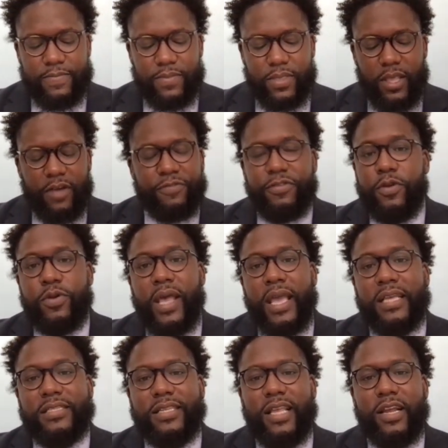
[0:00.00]
A few
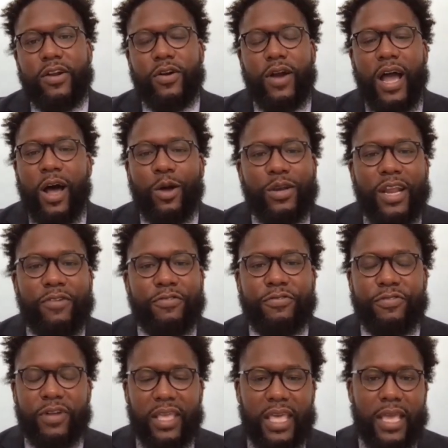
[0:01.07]
days later, I'll never
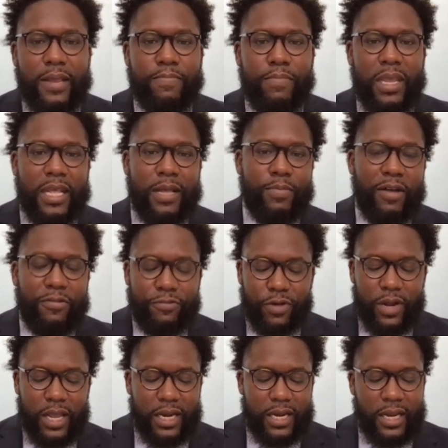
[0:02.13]
forget meeting my
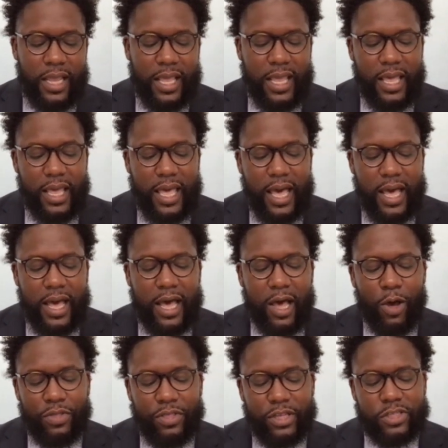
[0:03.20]
friend
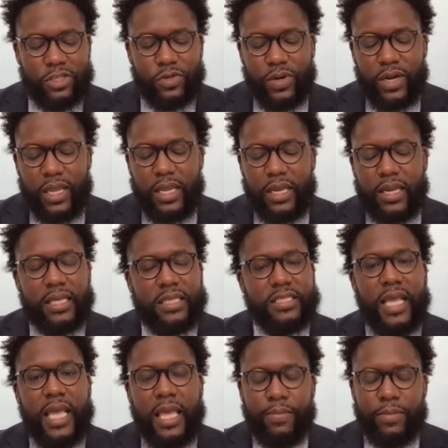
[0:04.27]
on the screen. His
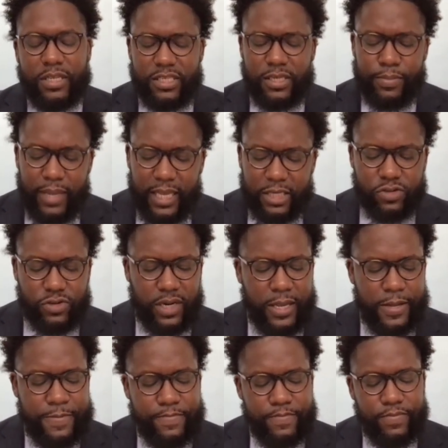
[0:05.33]
name is Dimitri,
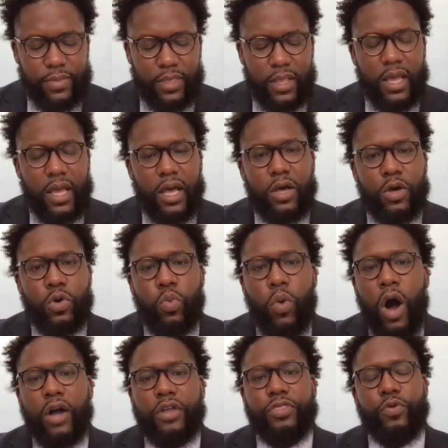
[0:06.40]
who
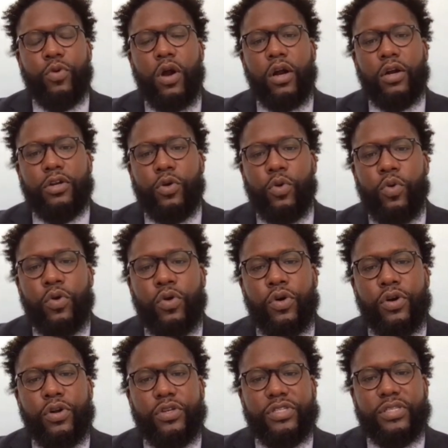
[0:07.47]
walked through our
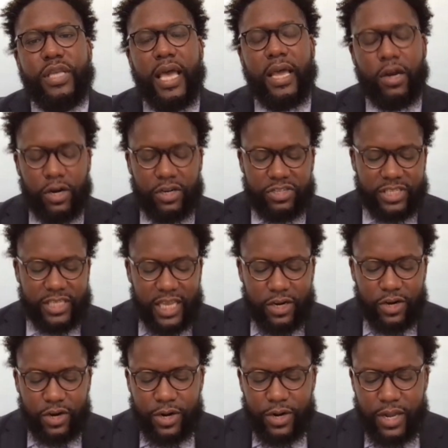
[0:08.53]
doors at our
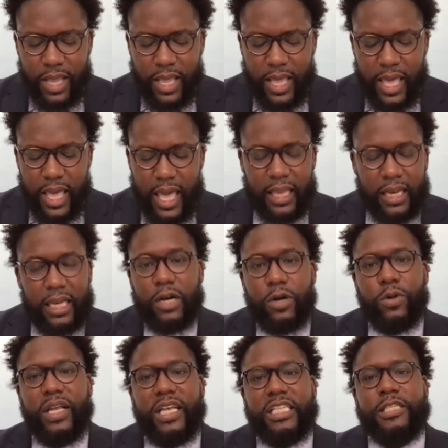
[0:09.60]
center and
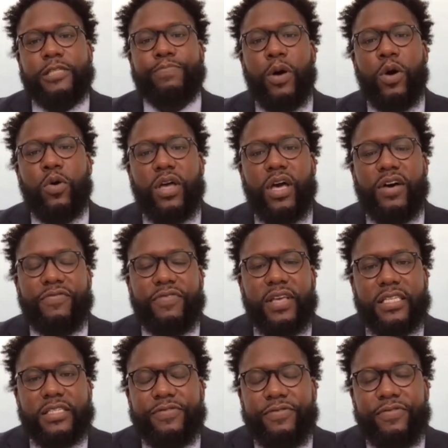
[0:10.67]
literally spoke of
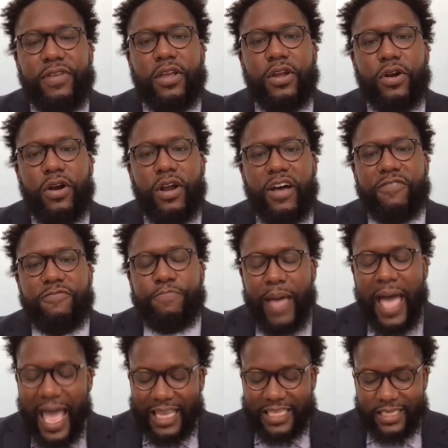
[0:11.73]
his fear of
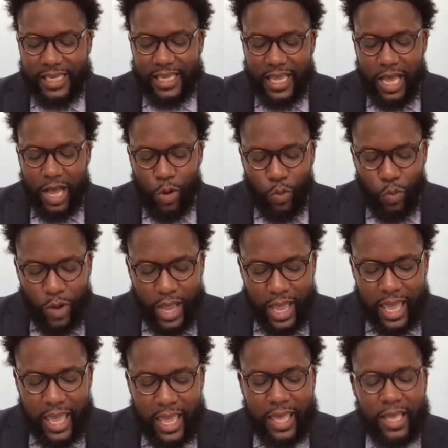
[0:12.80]
passing
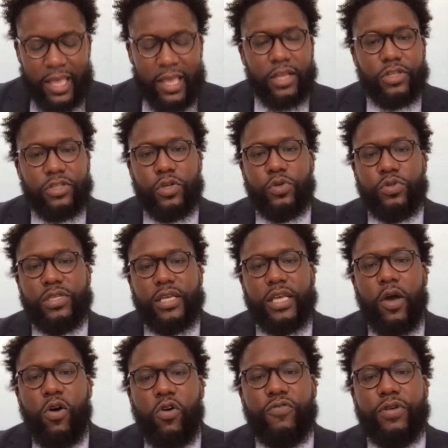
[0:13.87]
away due to
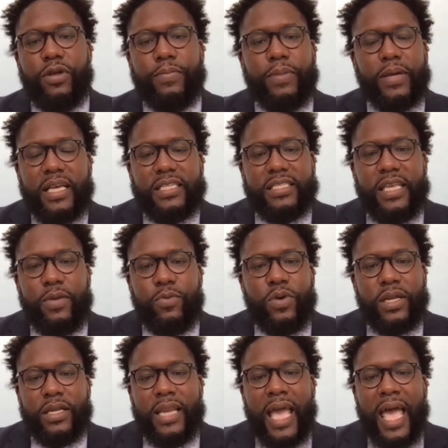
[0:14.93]
COVID because he
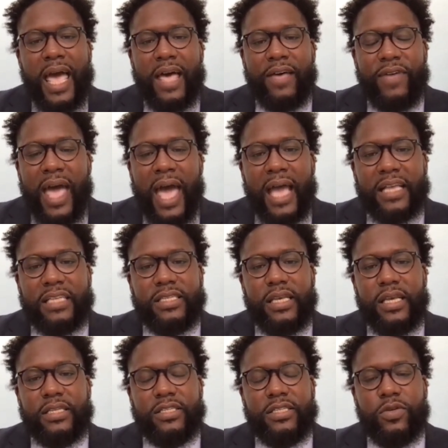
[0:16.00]
wouldn't have
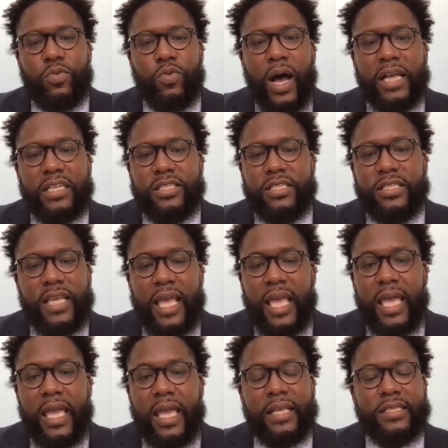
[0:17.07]
access to wash his
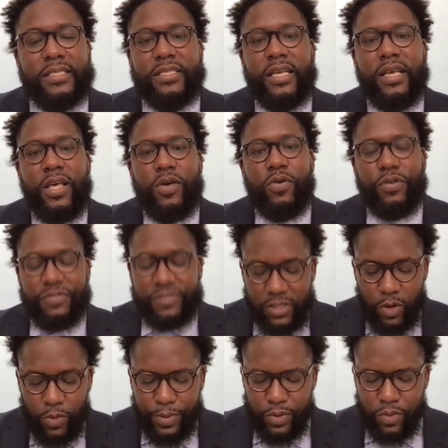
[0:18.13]
hands with
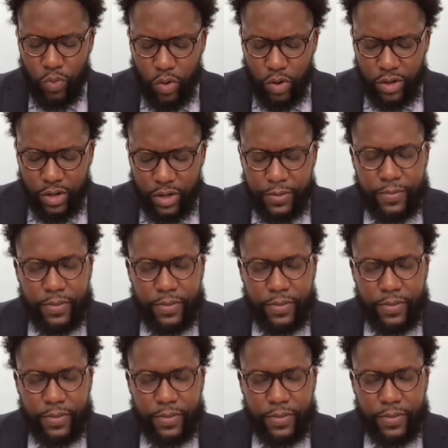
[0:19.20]
soap and water.